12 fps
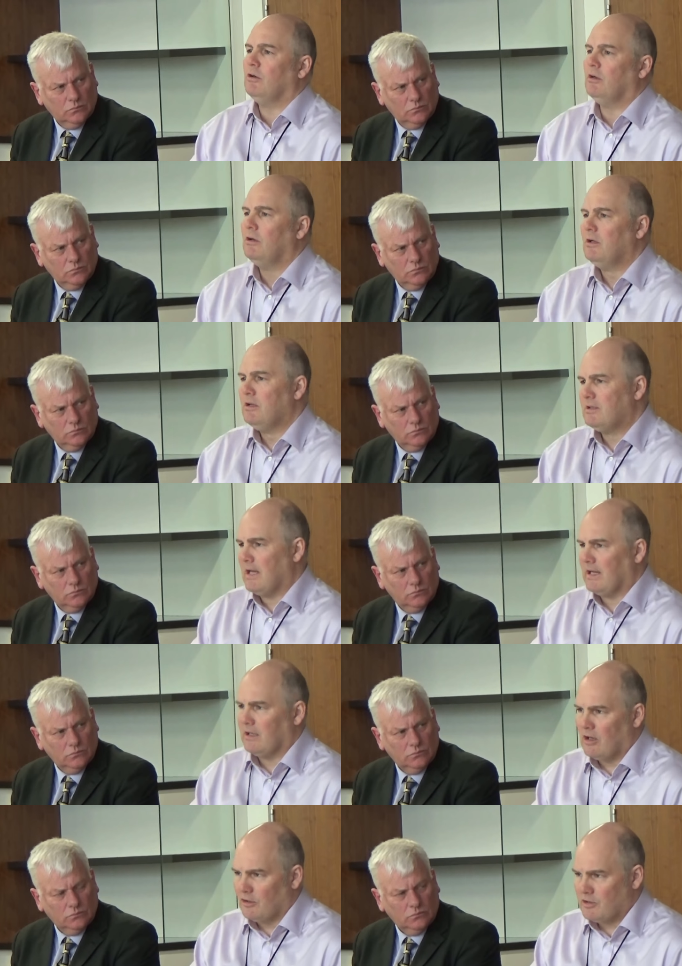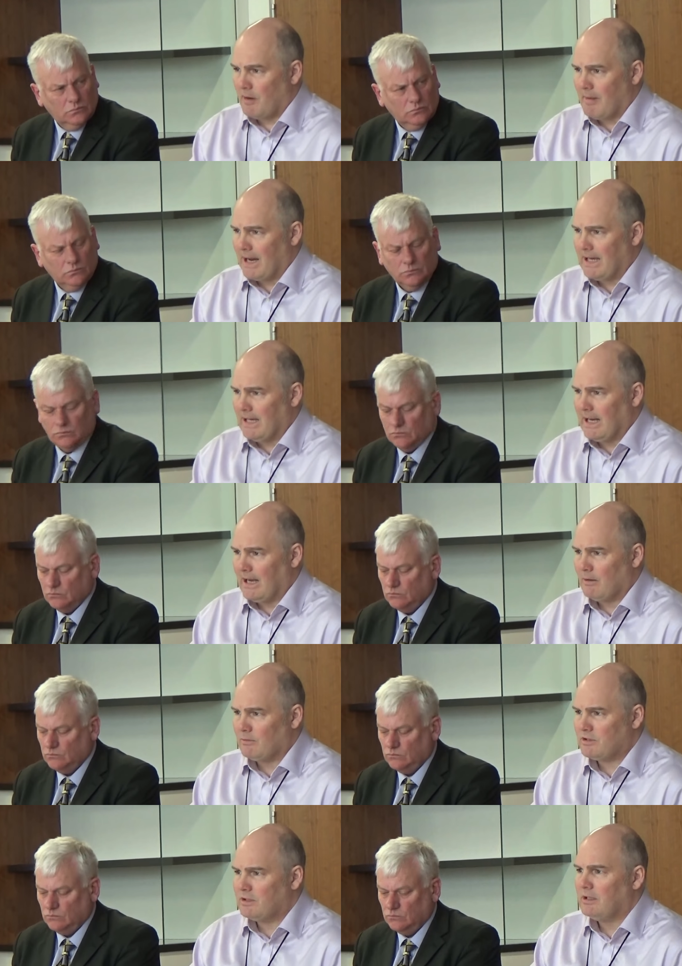Speaker 1: or mm. taken the contract back
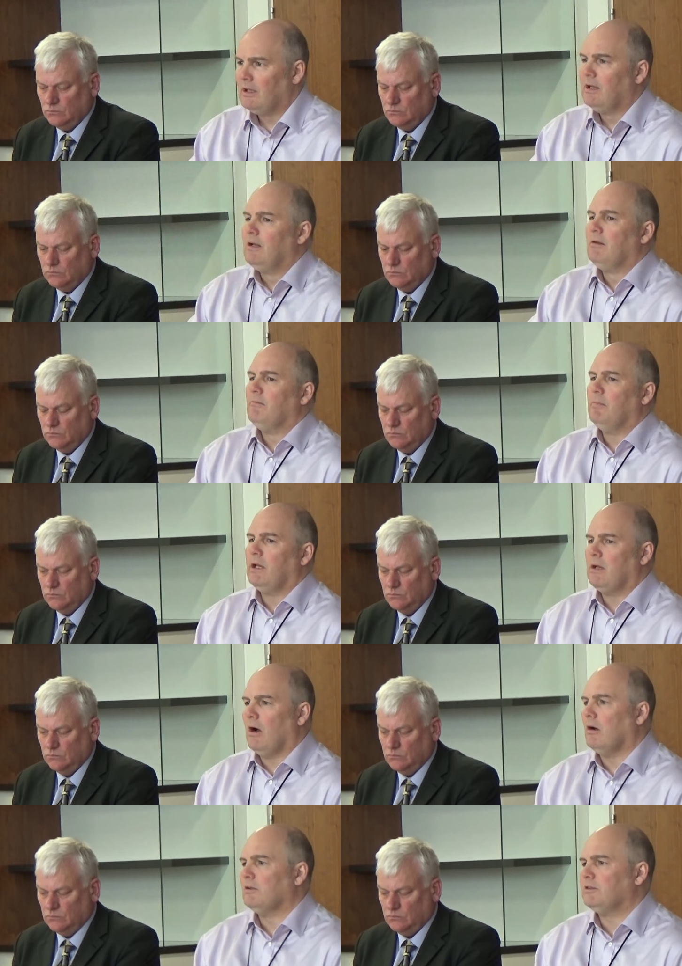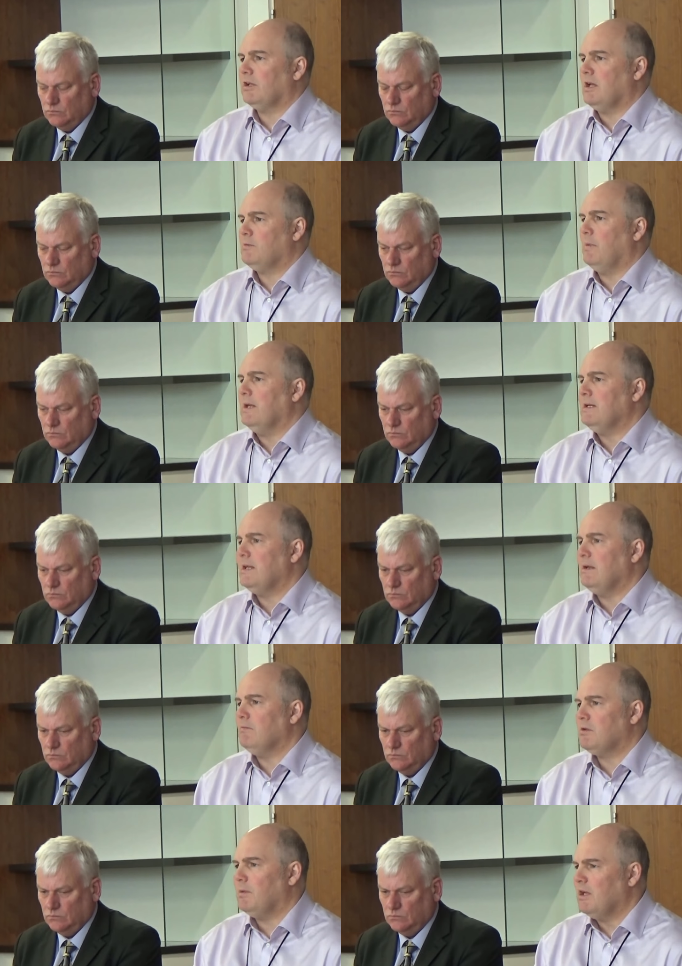in-house because it's been
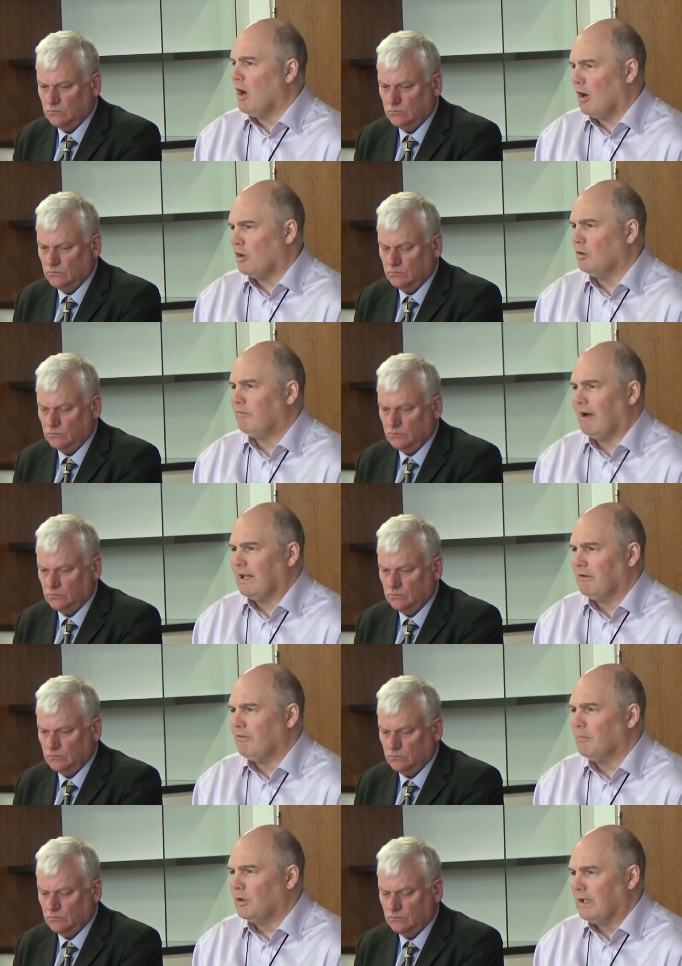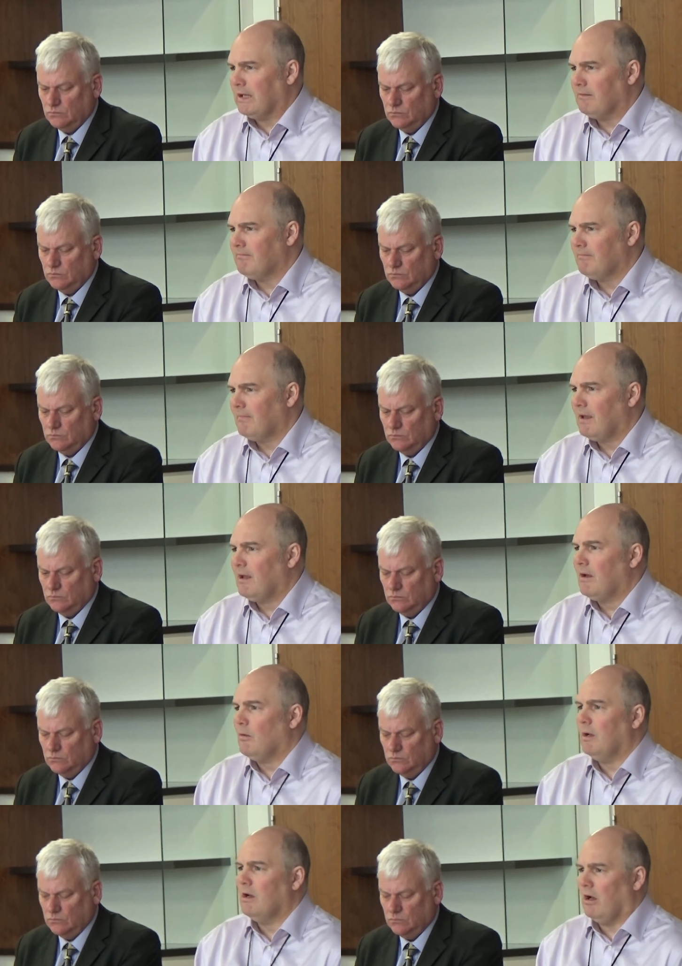deemed to be not good value for money.
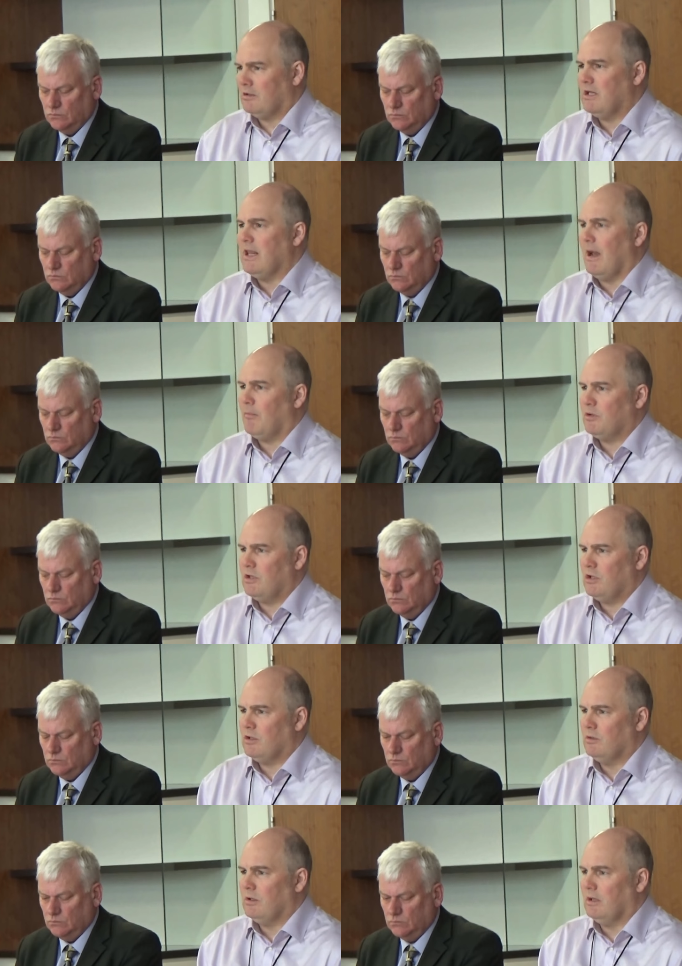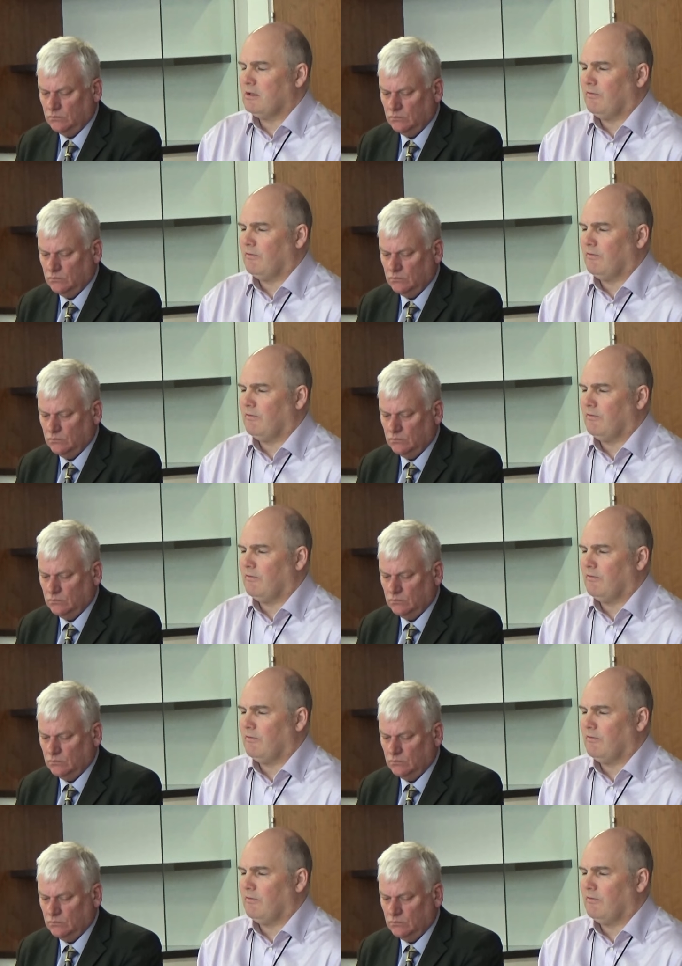We're not in that position as